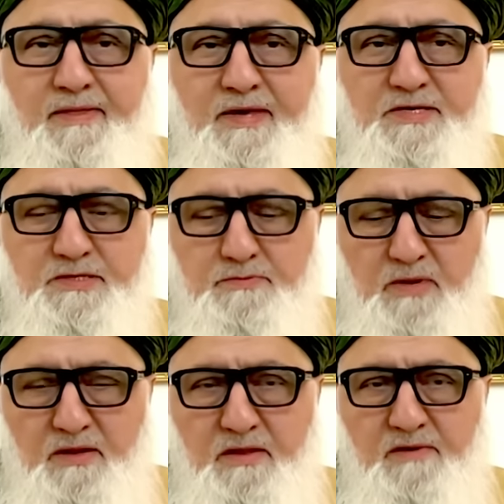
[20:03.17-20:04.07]
this
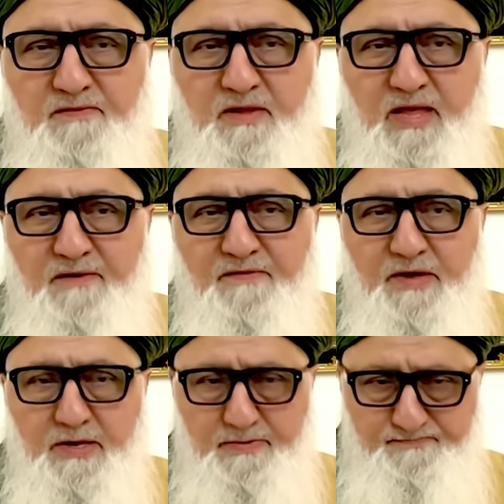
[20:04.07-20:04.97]
month of
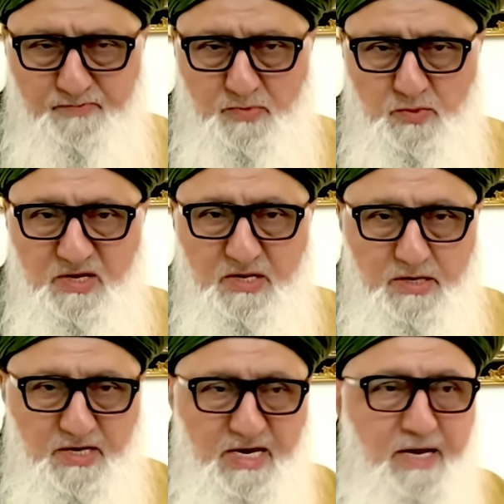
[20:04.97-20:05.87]
11 with
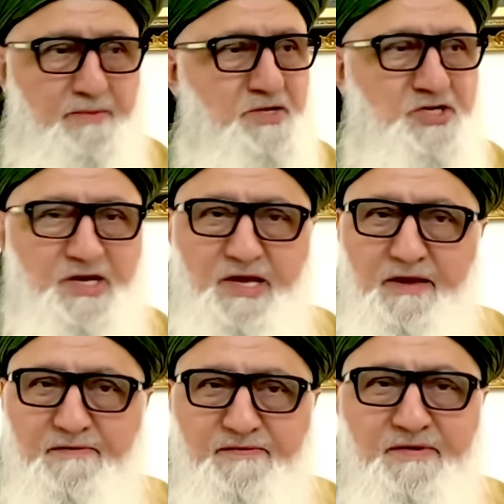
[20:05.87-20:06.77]
Garam
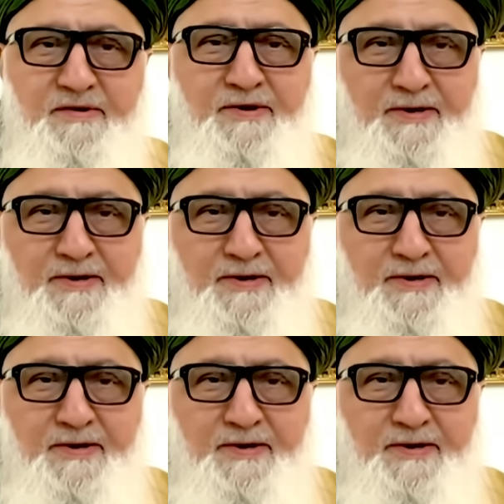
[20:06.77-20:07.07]
sharif